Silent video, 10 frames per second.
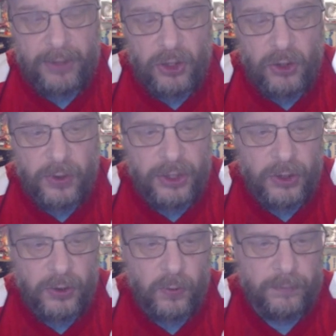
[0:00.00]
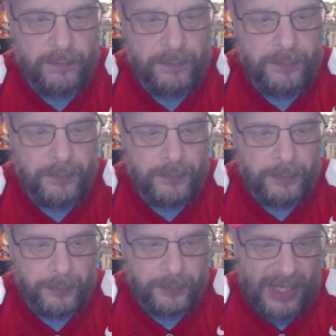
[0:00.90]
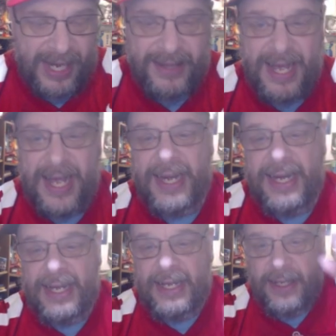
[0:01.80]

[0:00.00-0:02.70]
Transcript: to 2-2. And then